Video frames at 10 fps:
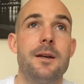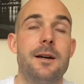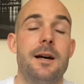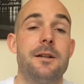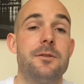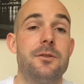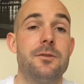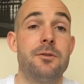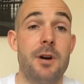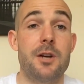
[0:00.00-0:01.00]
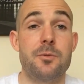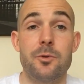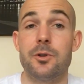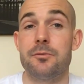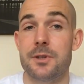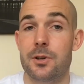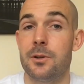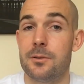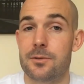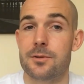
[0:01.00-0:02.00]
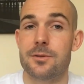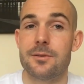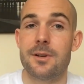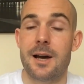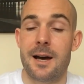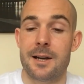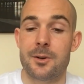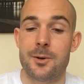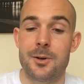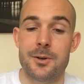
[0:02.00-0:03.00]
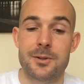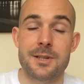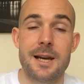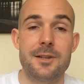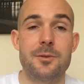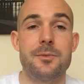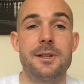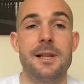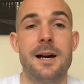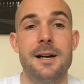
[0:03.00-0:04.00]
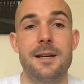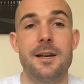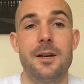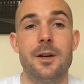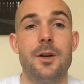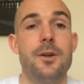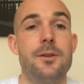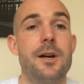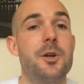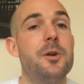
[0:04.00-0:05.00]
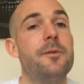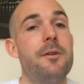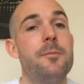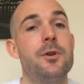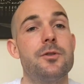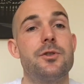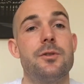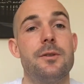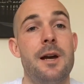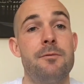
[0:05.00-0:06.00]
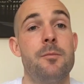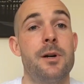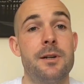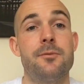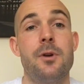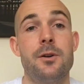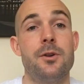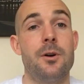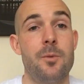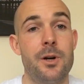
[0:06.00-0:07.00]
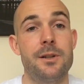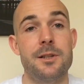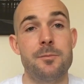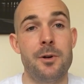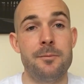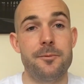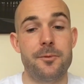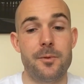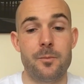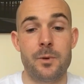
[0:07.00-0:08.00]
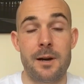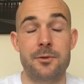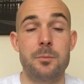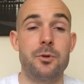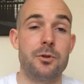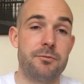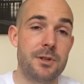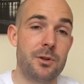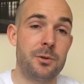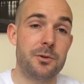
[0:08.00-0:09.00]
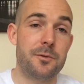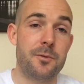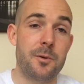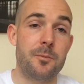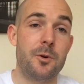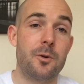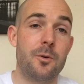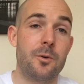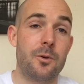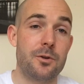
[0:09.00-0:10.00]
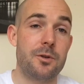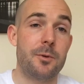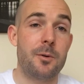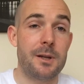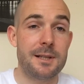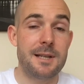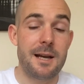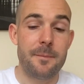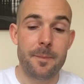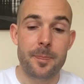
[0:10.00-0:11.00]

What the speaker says: and there are some good results, I could say something like, thank you very much everybody for all your work this month. We have some good results from customer quality,